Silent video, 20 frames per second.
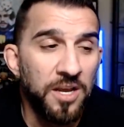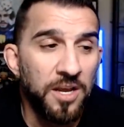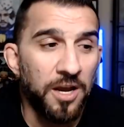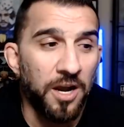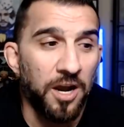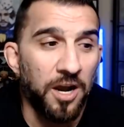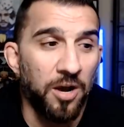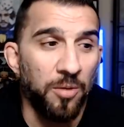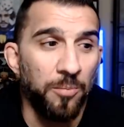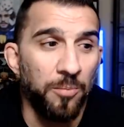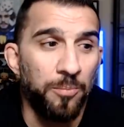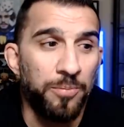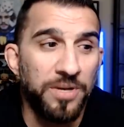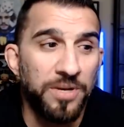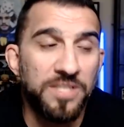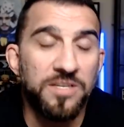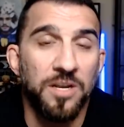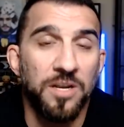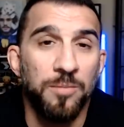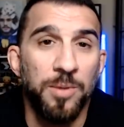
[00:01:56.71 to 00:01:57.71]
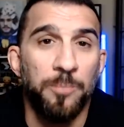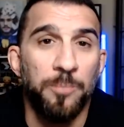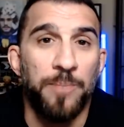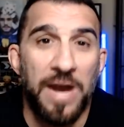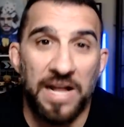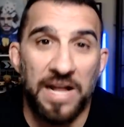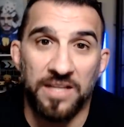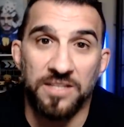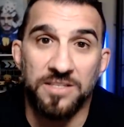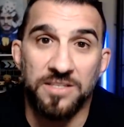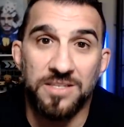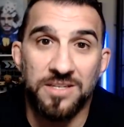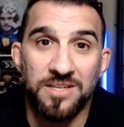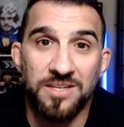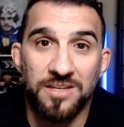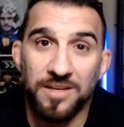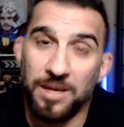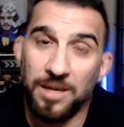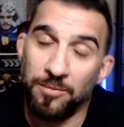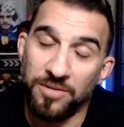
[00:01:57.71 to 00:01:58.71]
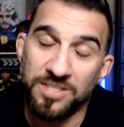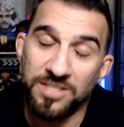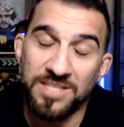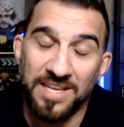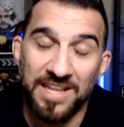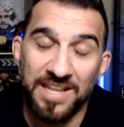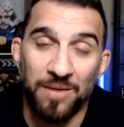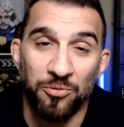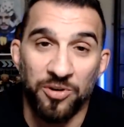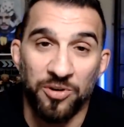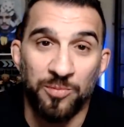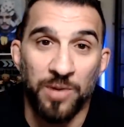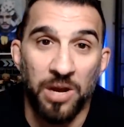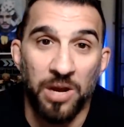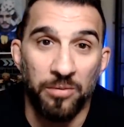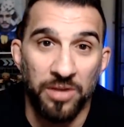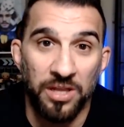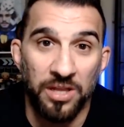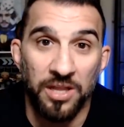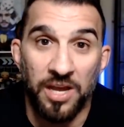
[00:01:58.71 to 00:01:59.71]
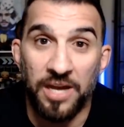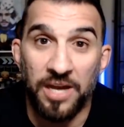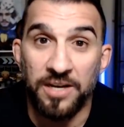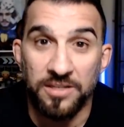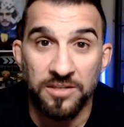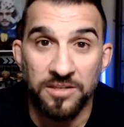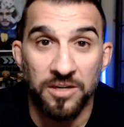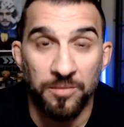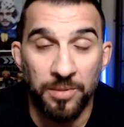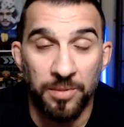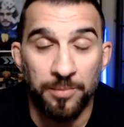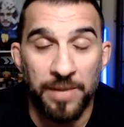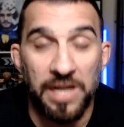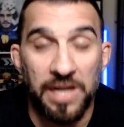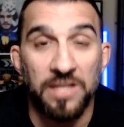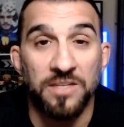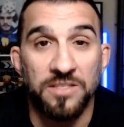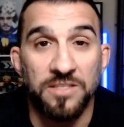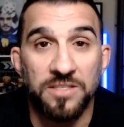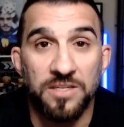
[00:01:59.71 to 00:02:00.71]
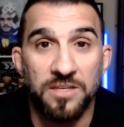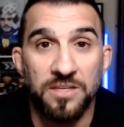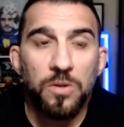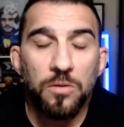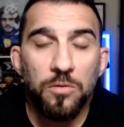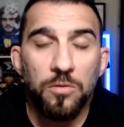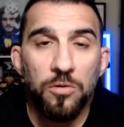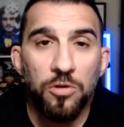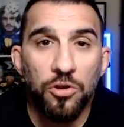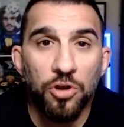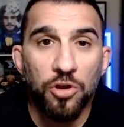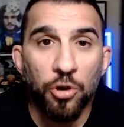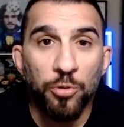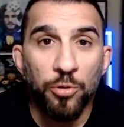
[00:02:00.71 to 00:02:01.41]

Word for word: Um, but it's going to be balanced. I'm going to say that word probably a lot. It's going to be balanced. You know, we